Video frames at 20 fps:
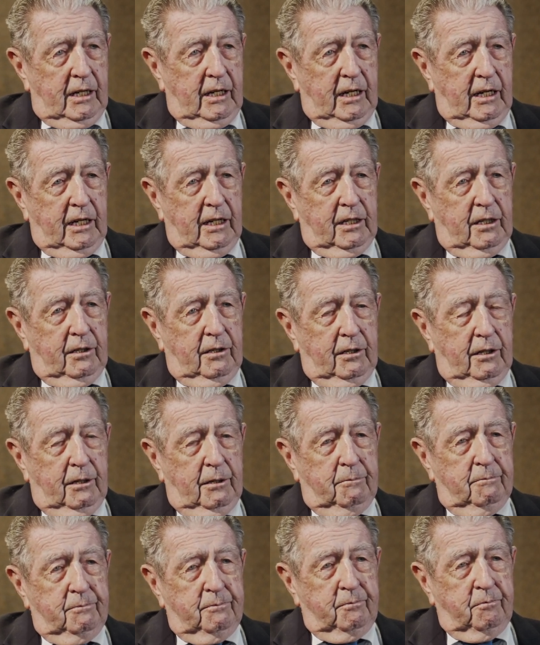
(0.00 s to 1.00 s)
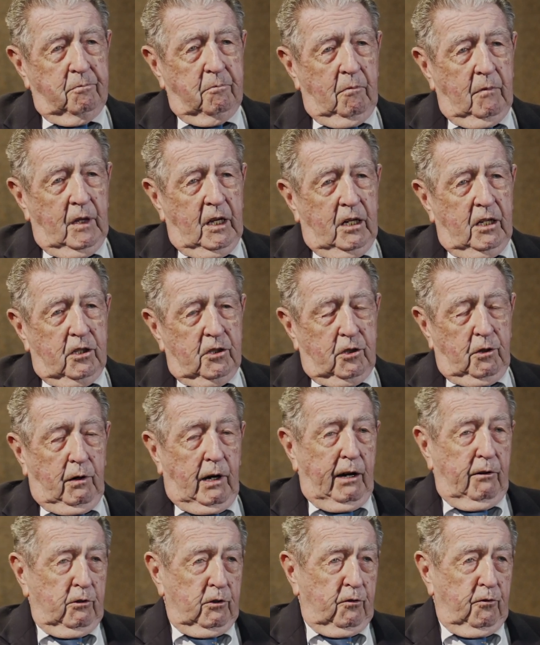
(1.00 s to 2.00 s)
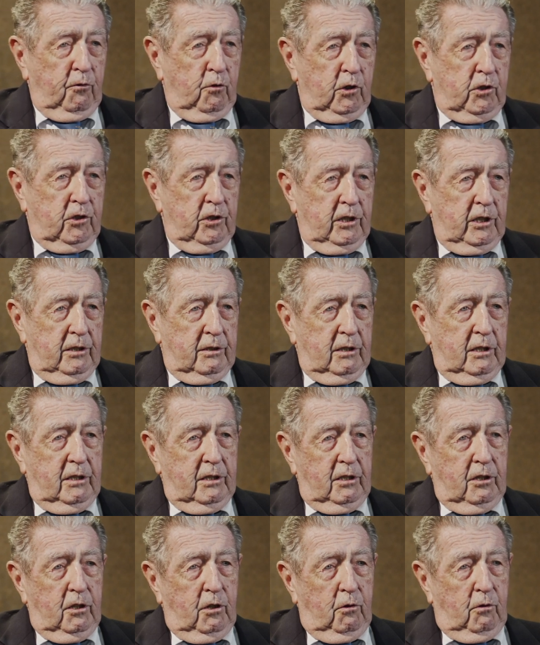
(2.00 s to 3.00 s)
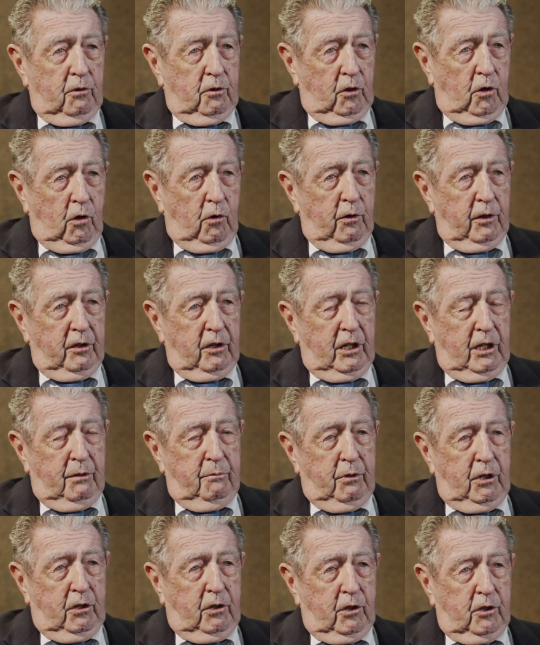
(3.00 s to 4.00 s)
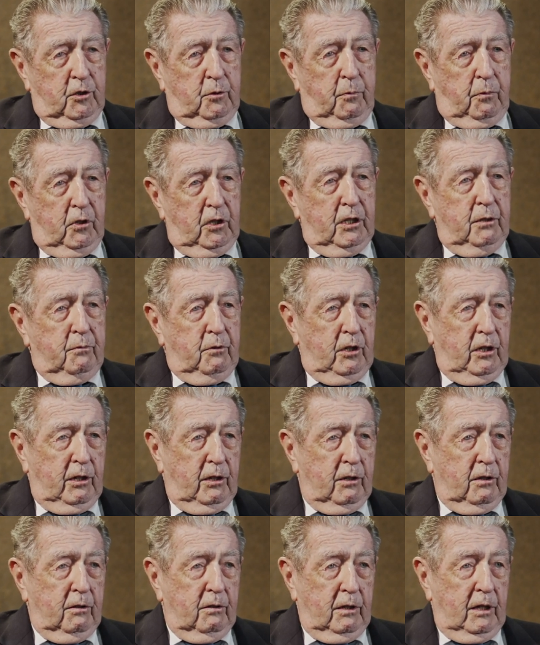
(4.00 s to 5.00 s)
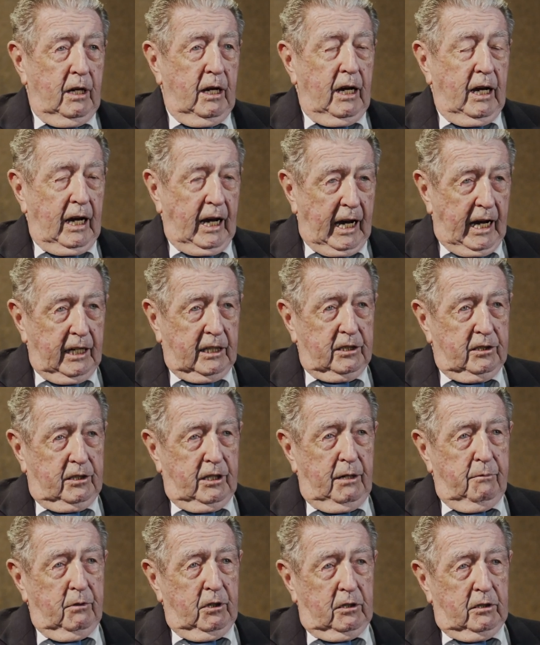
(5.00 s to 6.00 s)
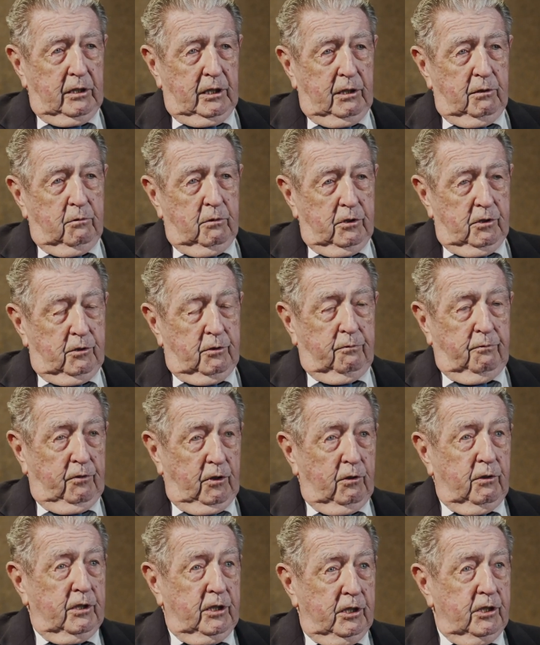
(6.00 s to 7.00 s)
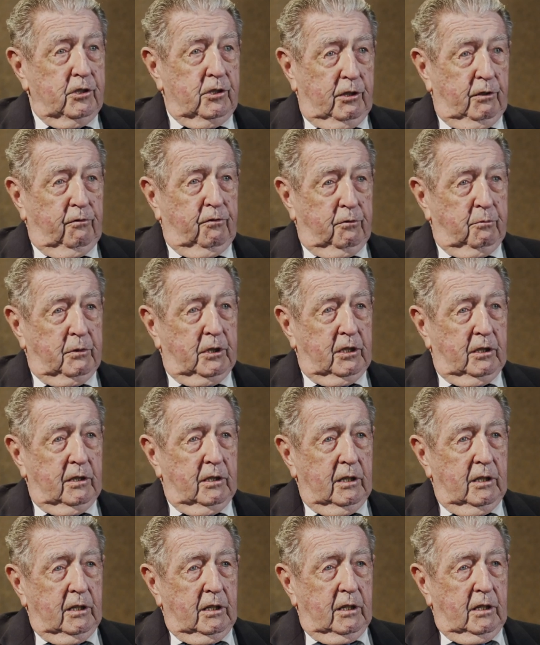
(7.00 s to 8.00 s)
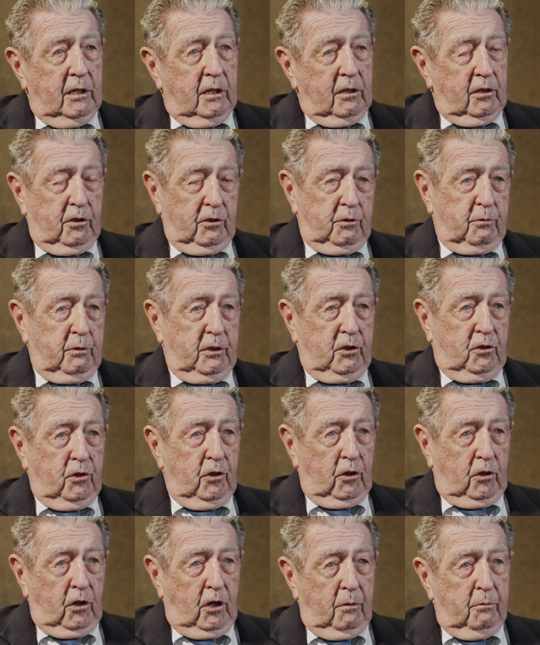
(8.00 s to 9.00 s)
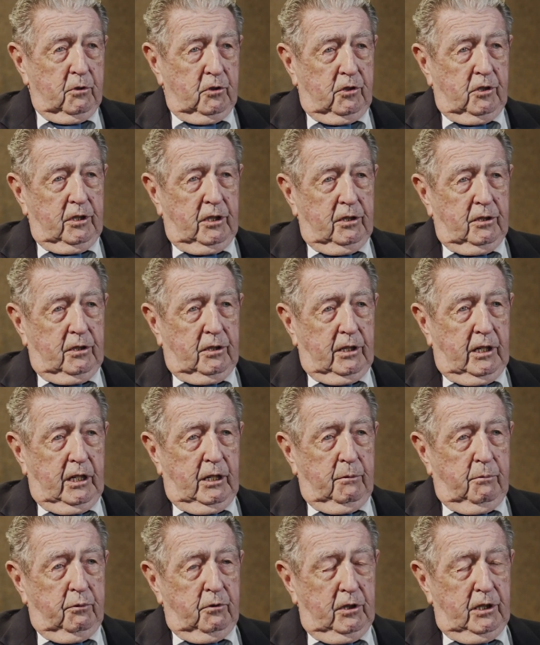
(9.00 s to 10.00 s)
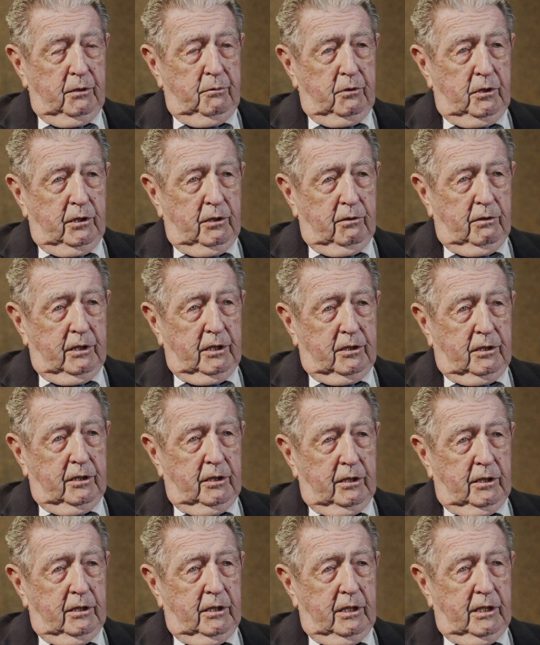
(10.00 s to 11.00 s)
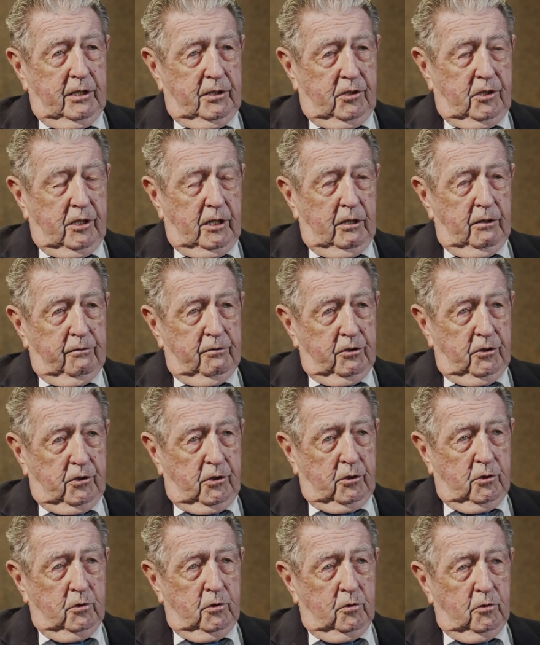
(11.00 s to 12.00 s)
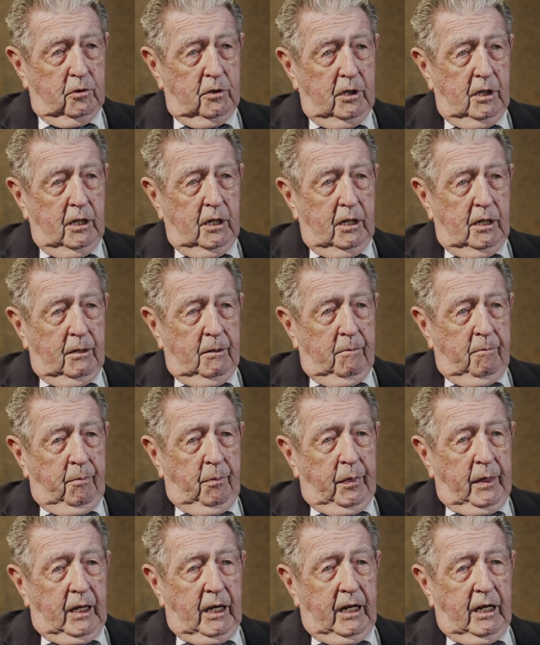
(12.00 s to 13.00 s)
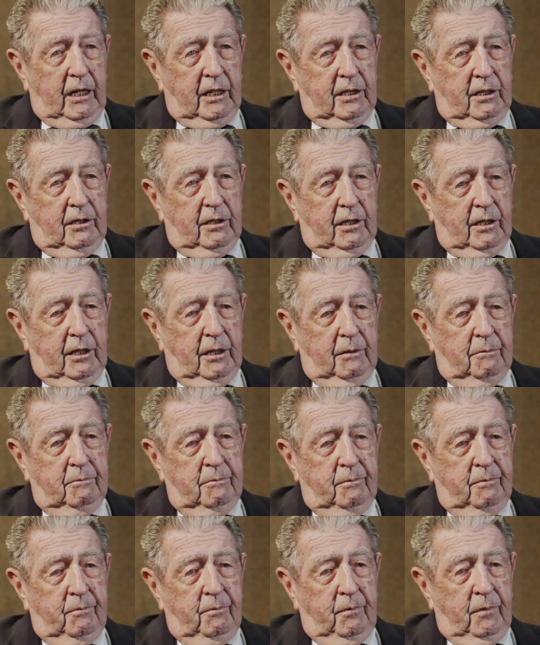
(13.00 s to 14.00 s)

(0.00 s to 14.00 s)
And um, so I was fortunate, you know, in going there because plebe year academically was very easy for me because we took almost the entire plebe year at, uh, at Sullivan School. And um,